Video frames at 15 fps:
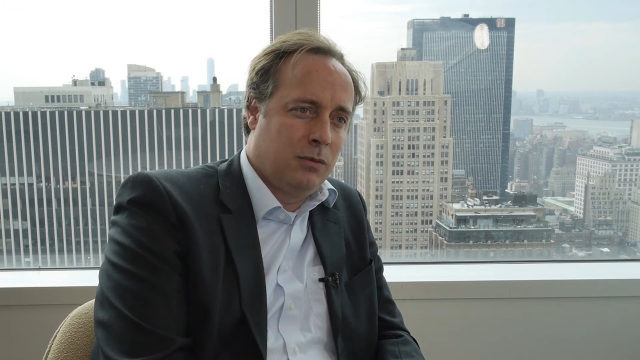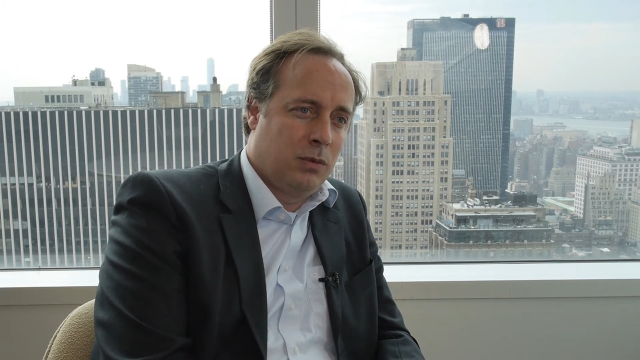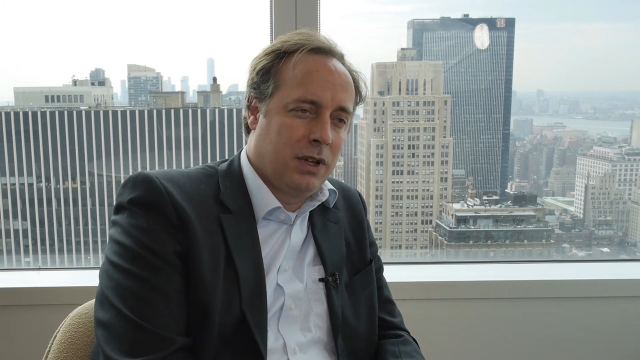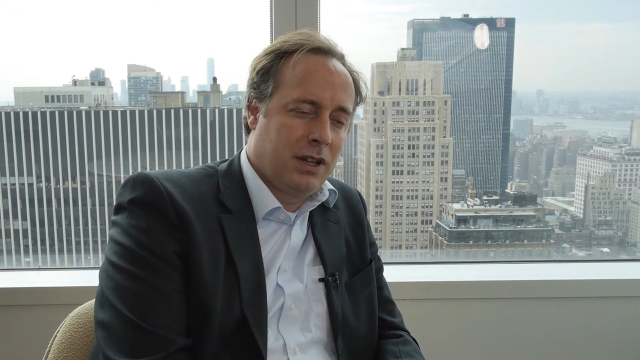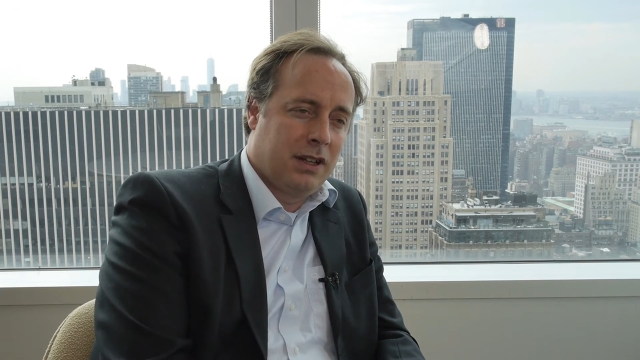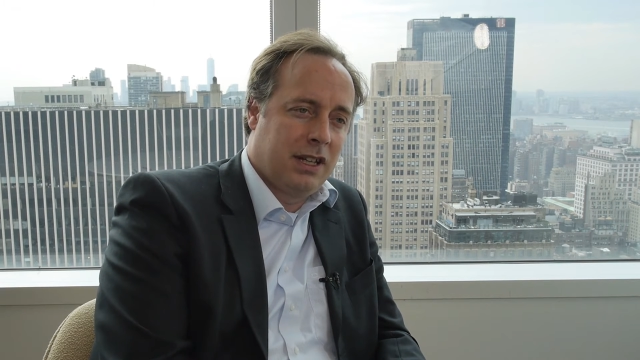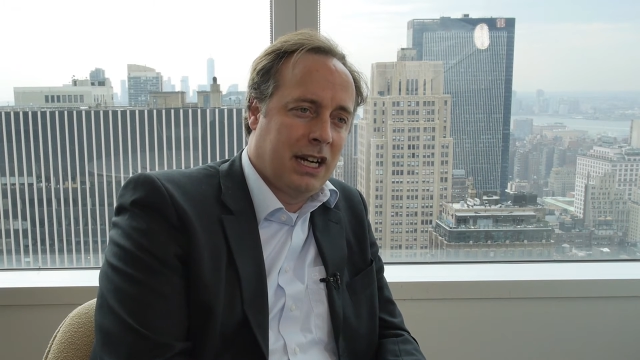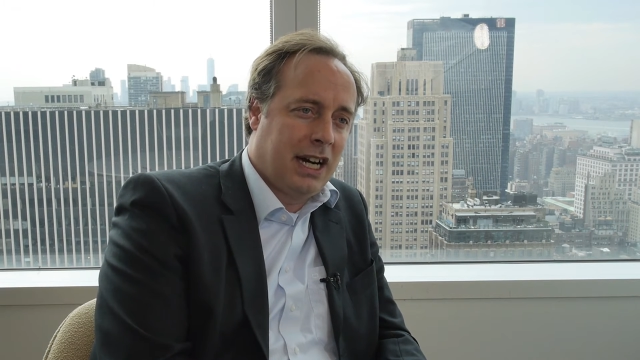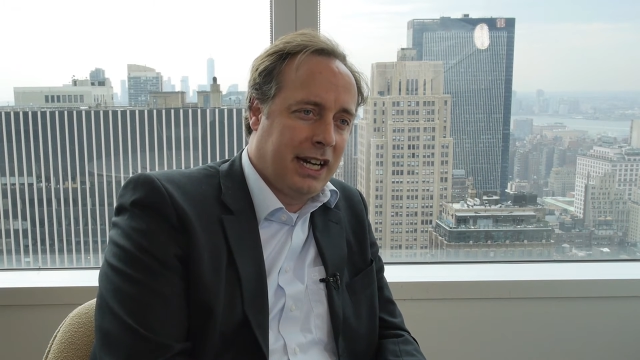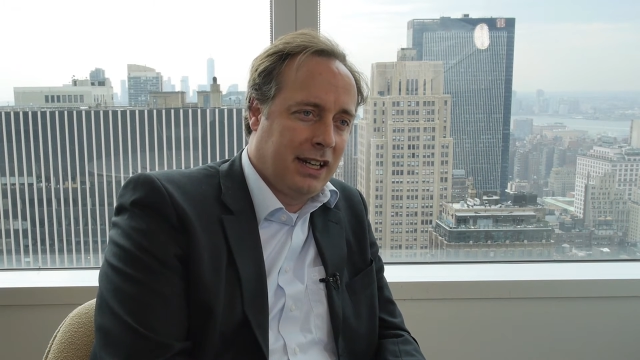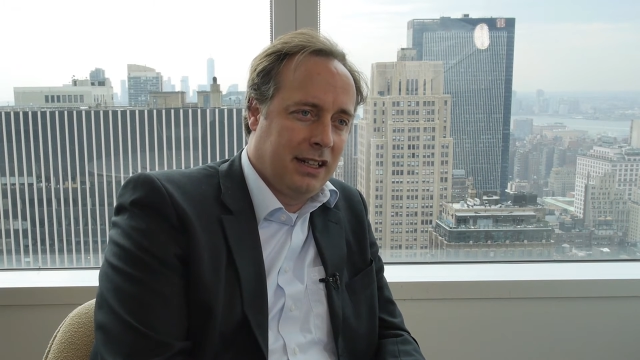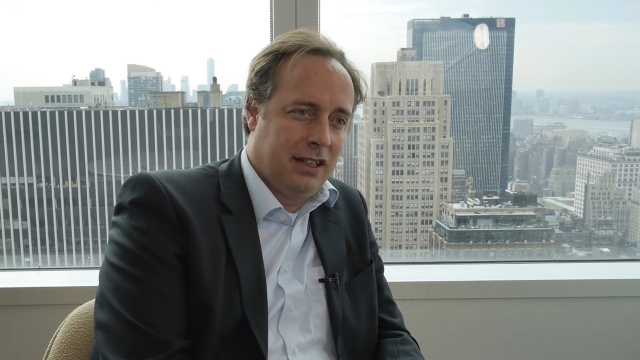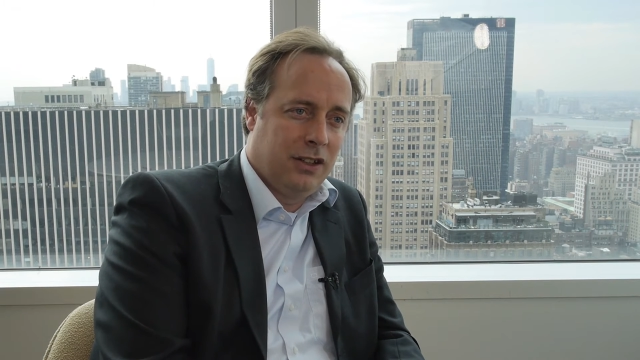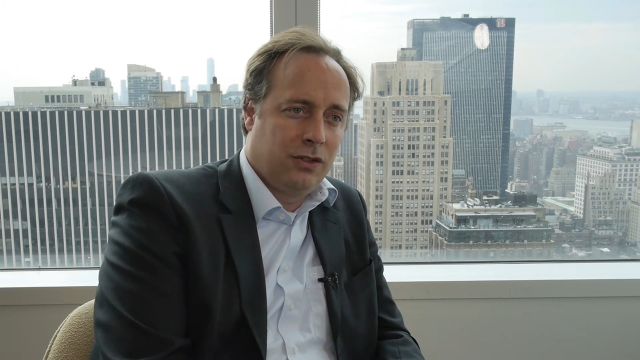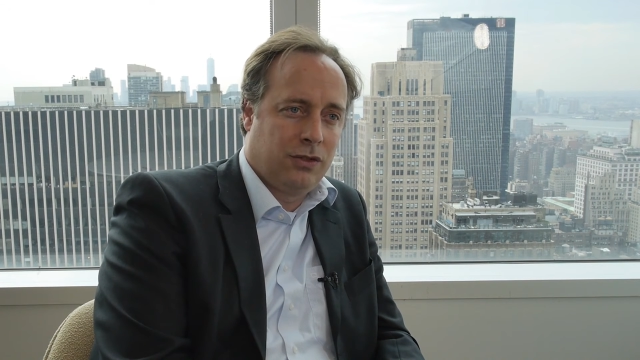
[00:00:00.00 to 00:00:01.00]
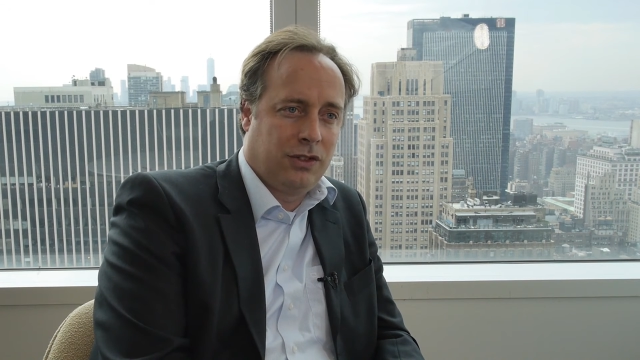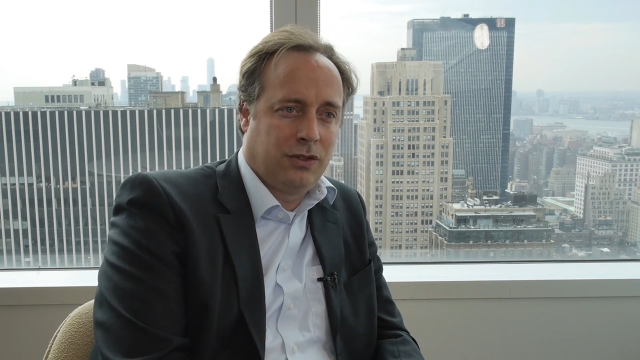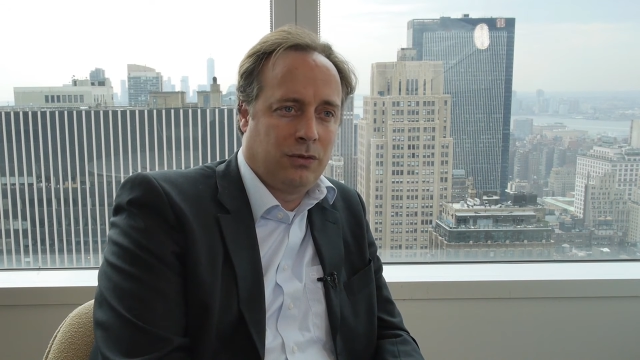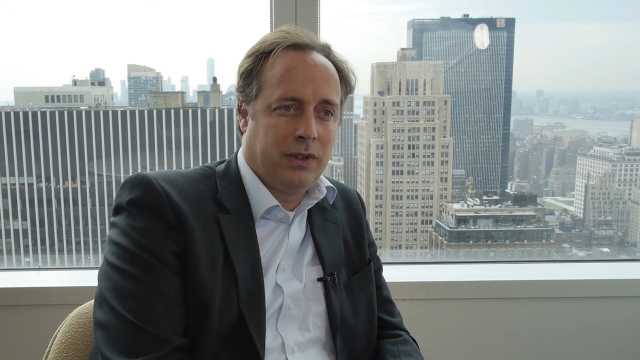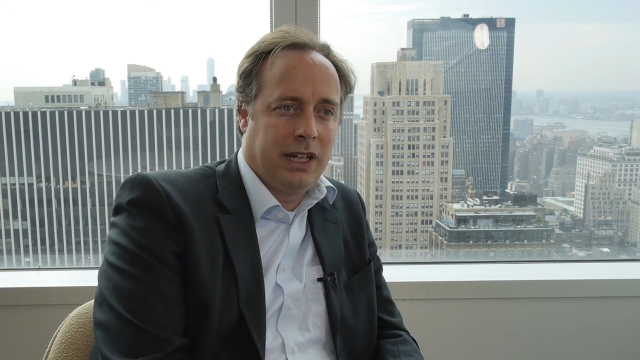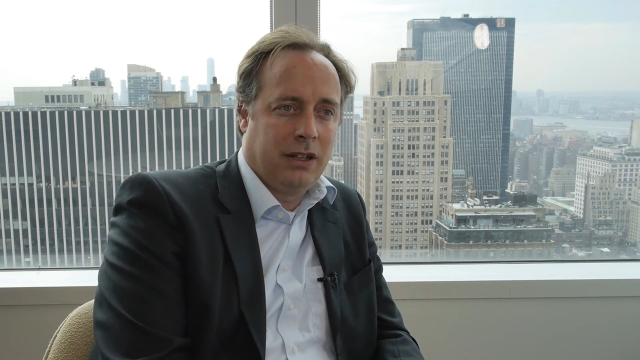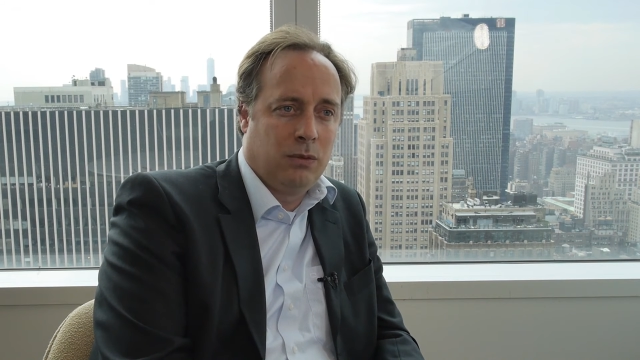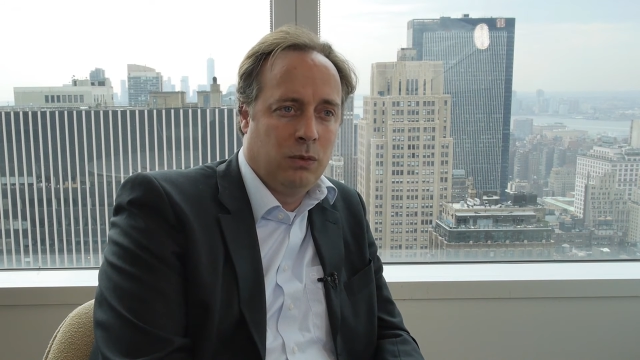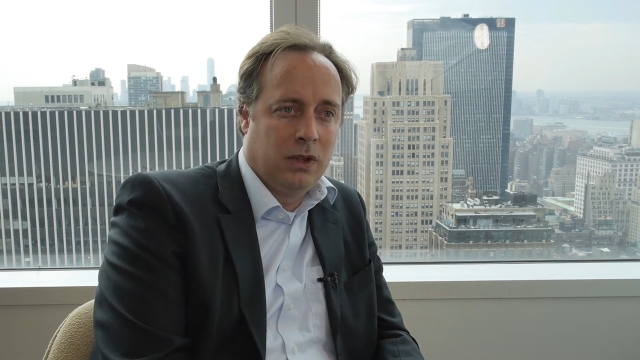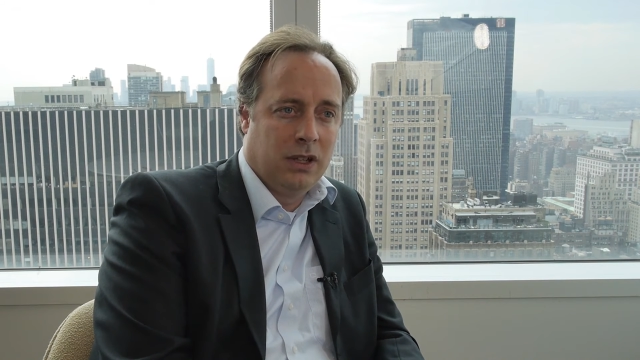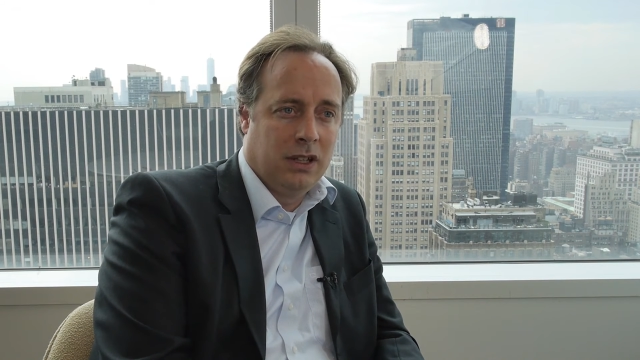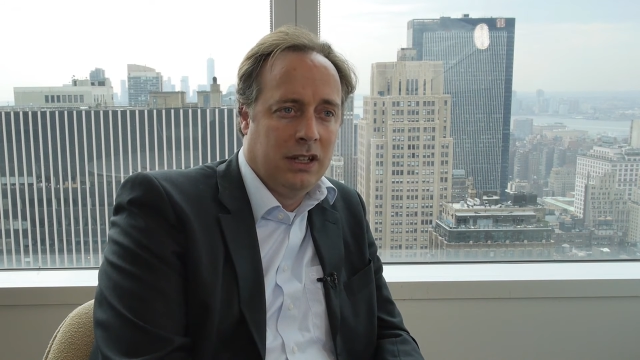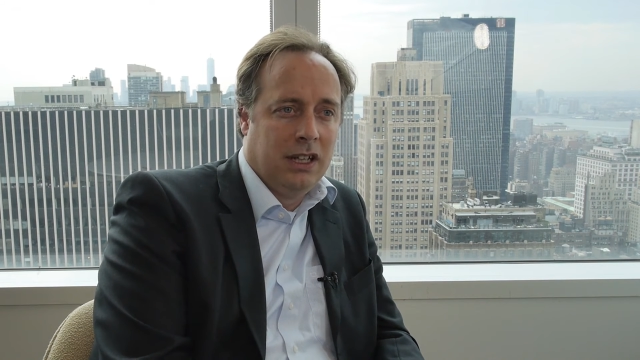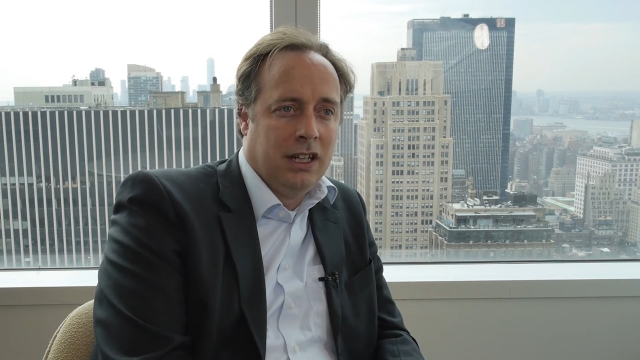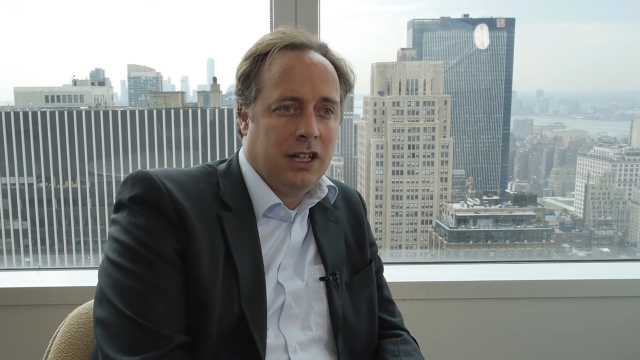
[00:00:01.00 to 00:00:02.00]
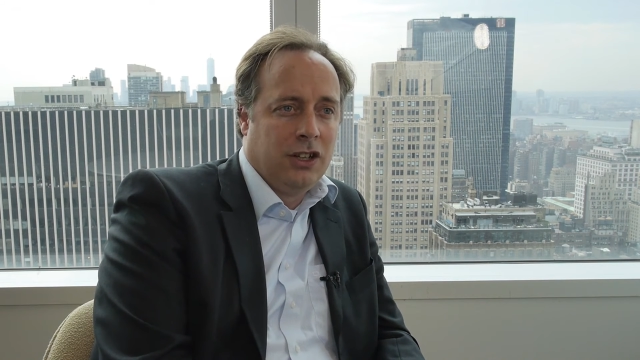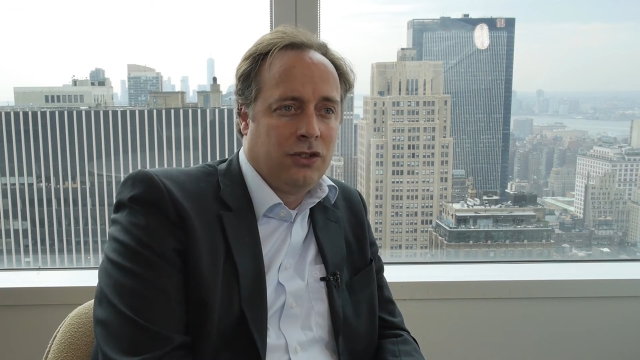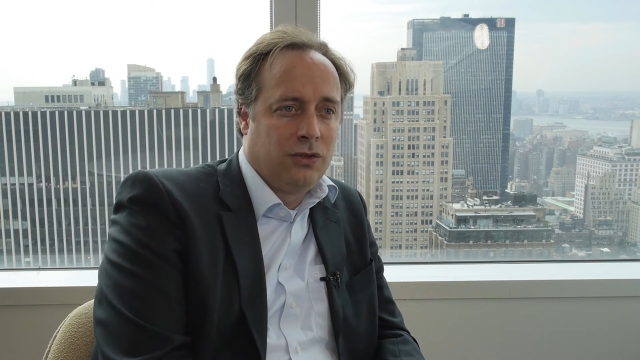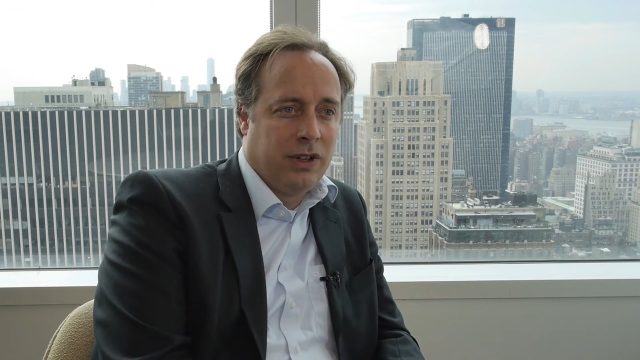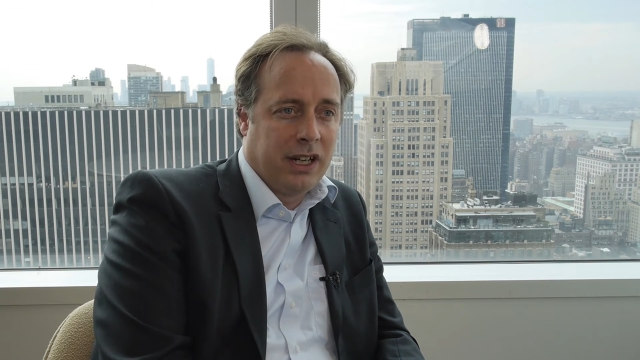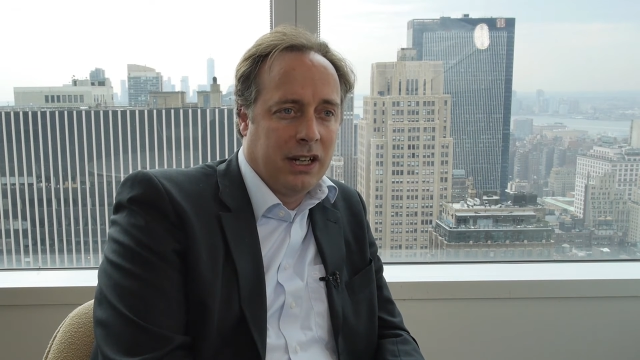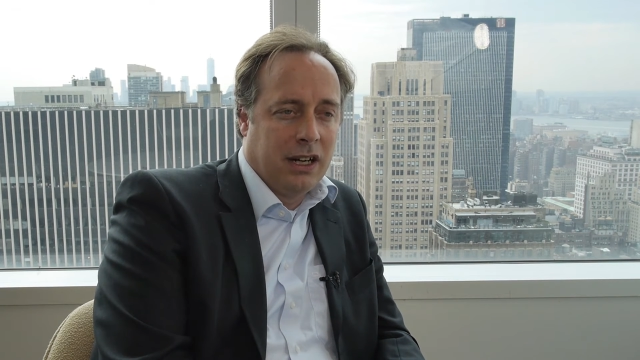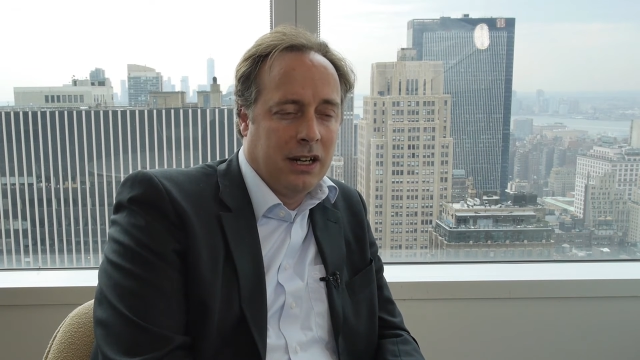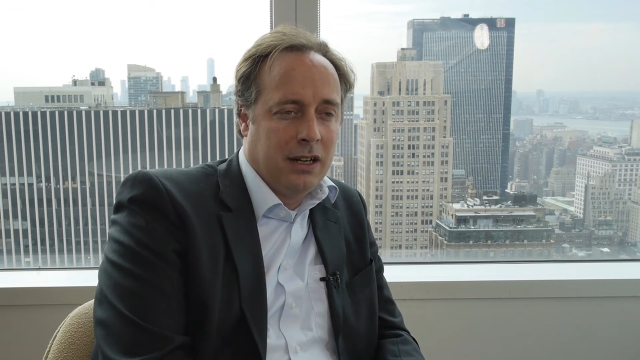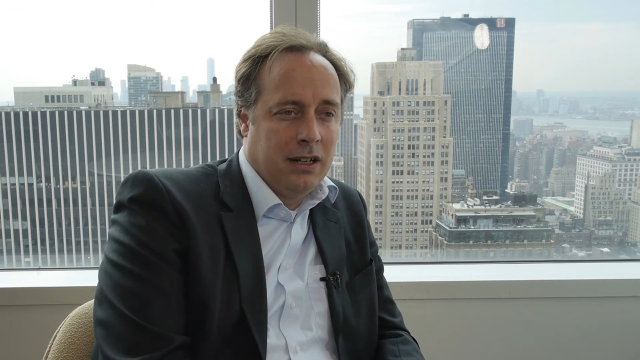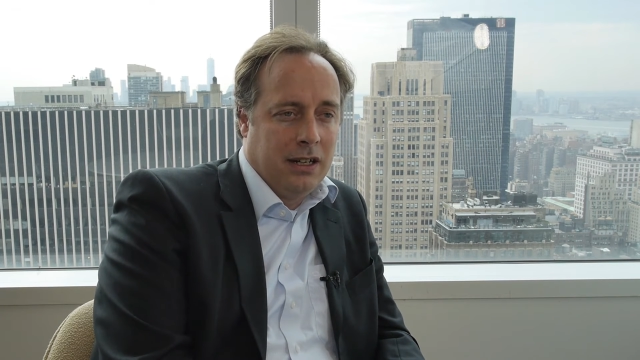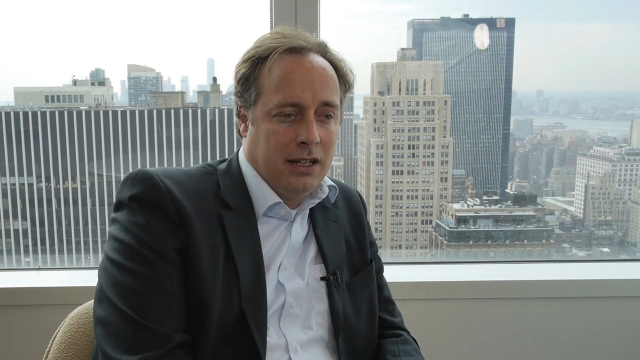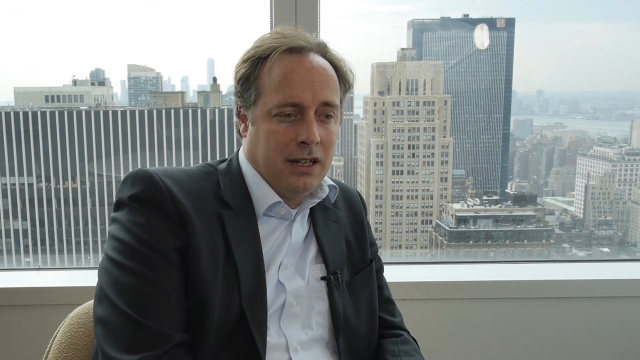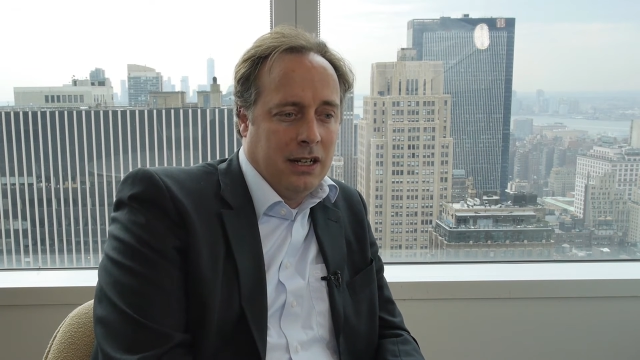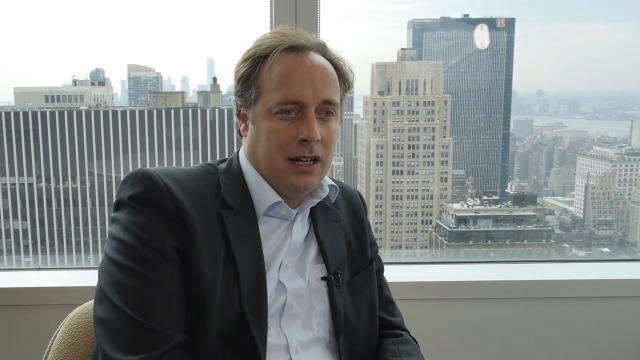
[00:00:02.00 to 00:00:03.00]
and whether the hike in interest rate will trigger